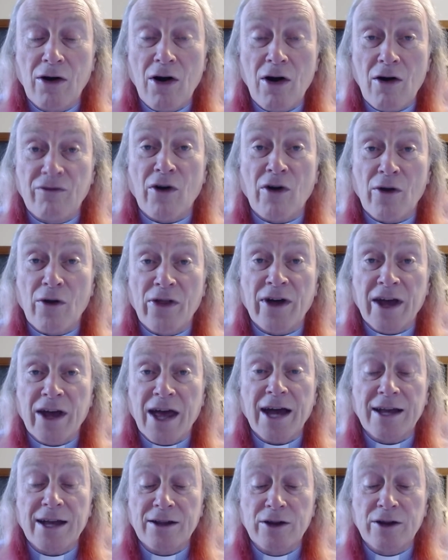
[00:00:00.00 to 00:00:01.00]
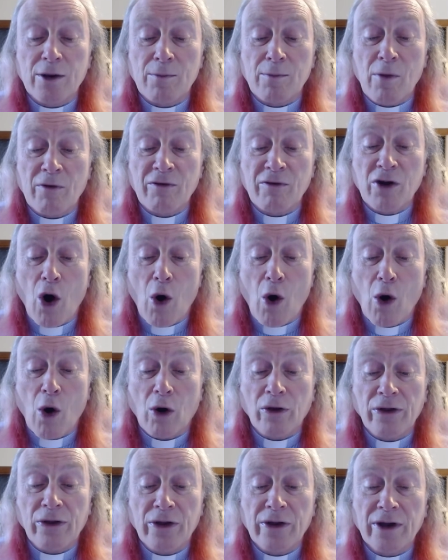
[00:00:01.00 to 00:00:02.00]
for the kingdom of
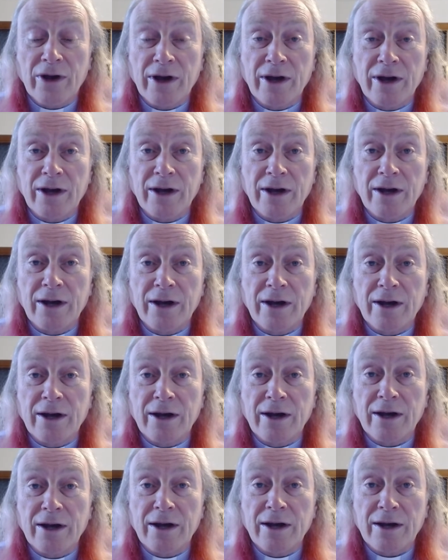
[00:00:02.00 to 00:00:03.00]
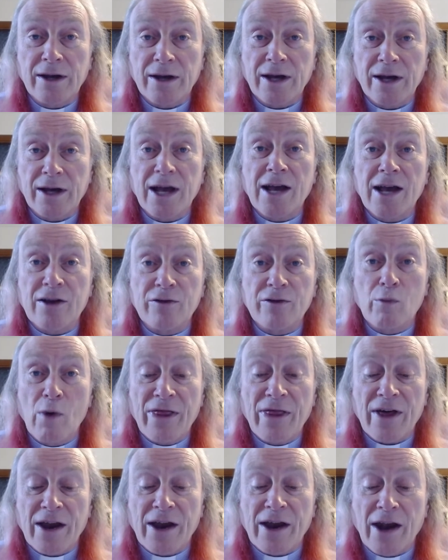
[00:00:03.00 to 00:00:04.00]
God is
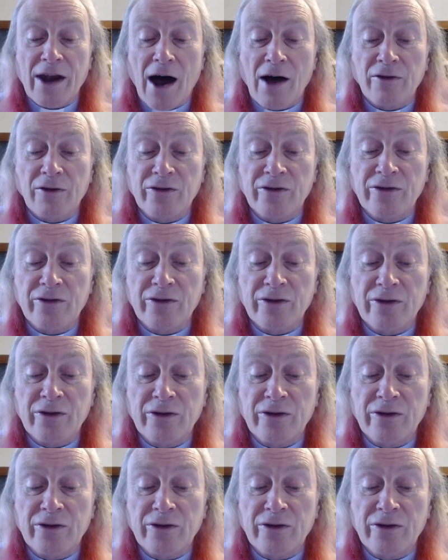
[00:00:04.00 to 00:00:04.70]
within us.